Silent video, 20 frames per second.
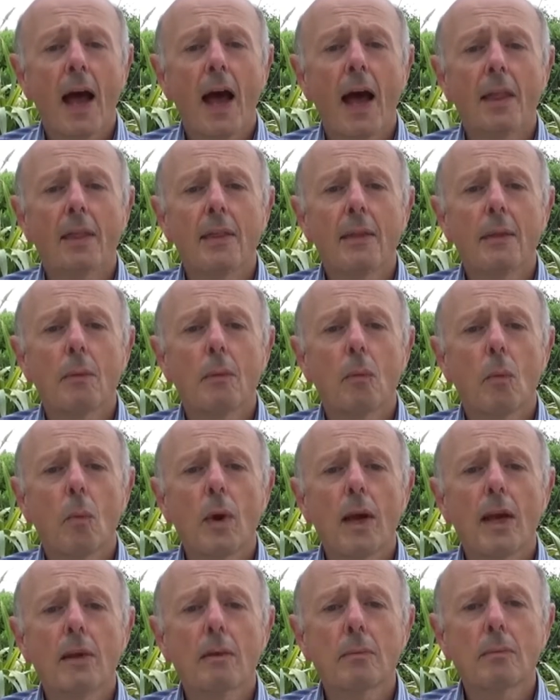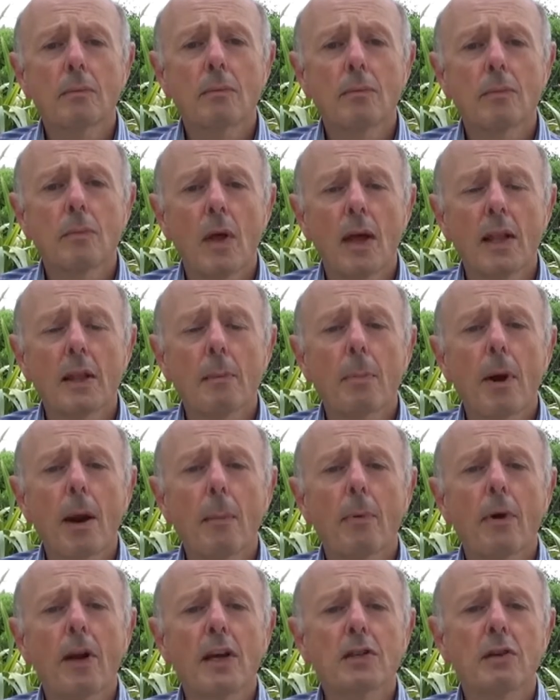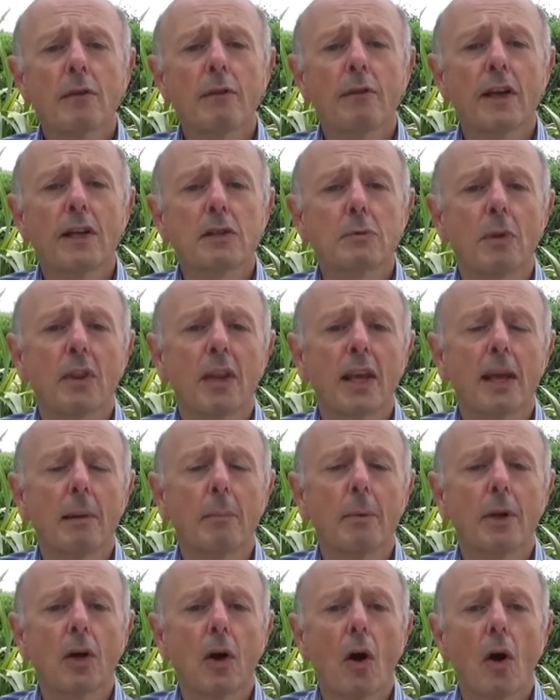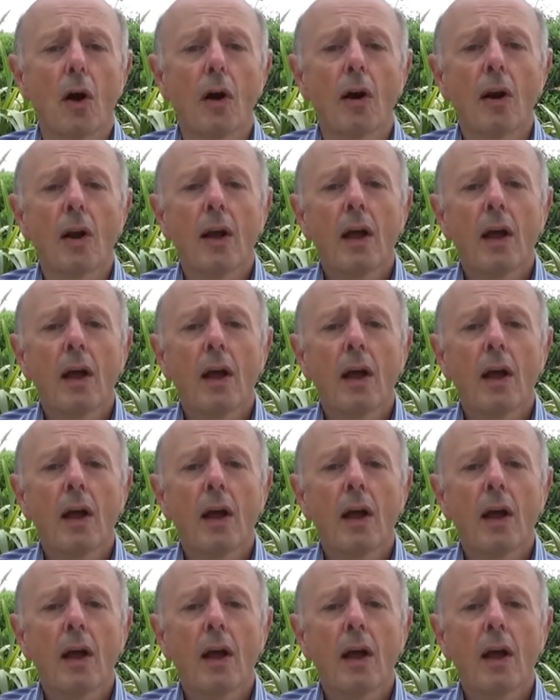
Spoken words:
And we can, in the preparation phase with EMDR,